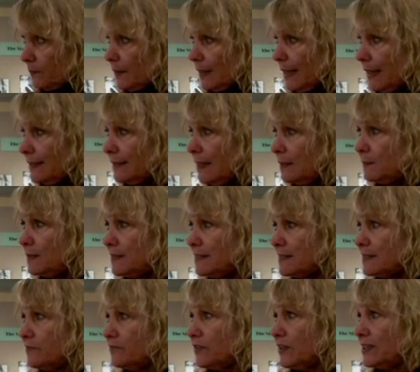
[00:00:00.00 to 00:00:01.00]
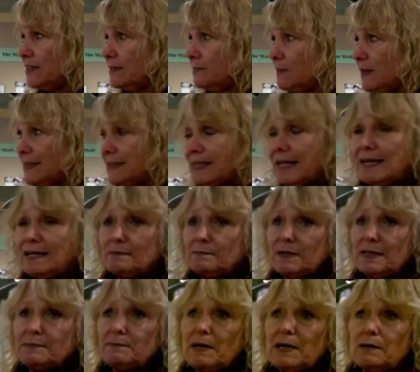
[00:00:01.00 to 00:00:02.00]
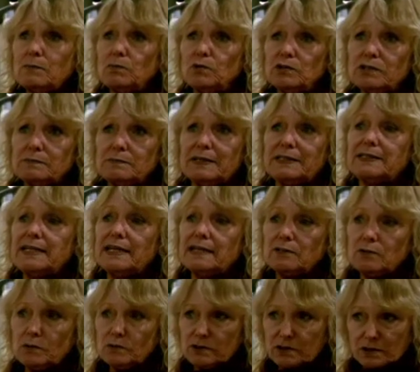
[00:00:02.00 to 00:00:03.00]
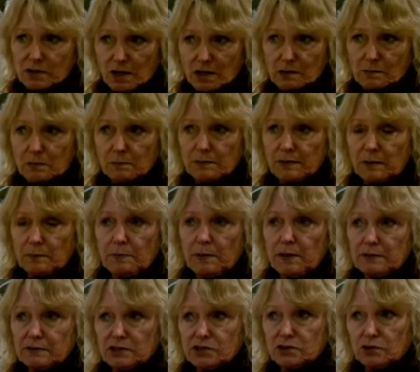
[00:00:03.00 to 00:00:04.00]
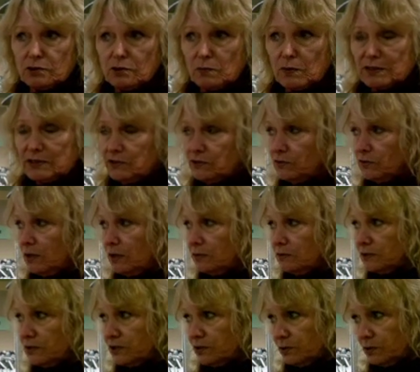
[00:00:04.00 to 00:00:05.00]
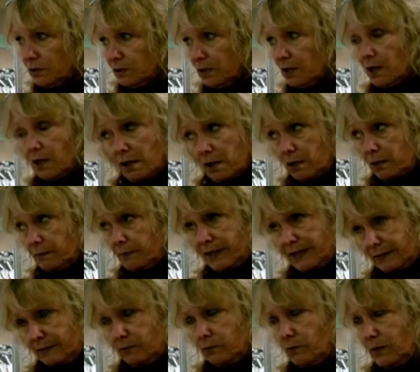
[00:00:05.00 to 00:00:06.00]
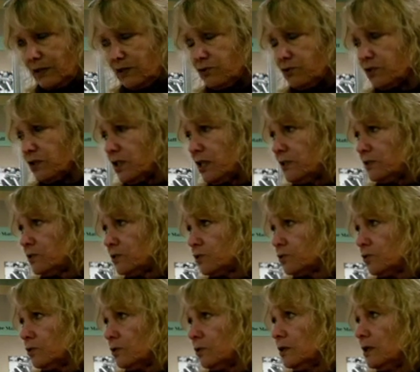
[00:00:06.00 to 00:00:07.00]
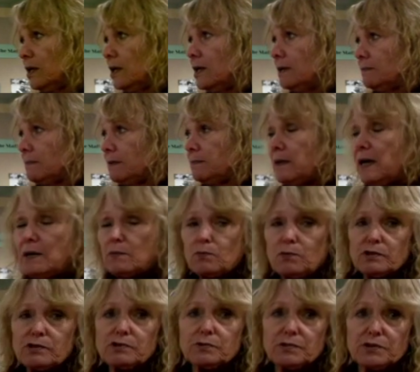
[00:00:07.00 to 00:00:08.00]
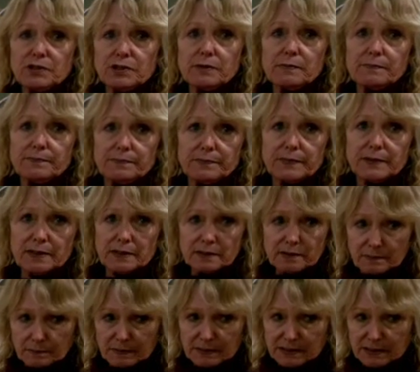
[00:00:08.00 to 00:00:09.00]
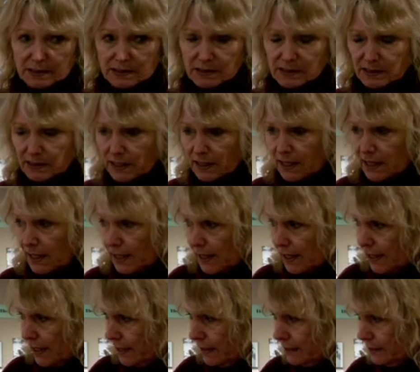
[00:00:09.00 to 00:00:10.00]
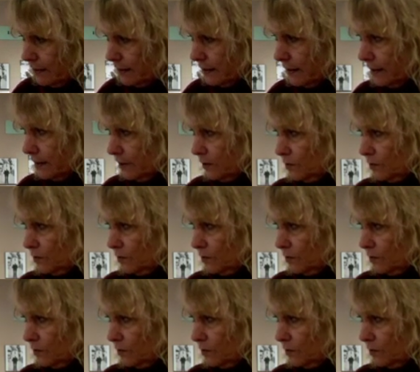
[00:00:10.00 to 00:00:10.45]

And I mean, this affected my dad. My mom worked, my dad owned an automobile parts store, a Western Auto store, or a Western Tire store. My mom worked with him in the business, and it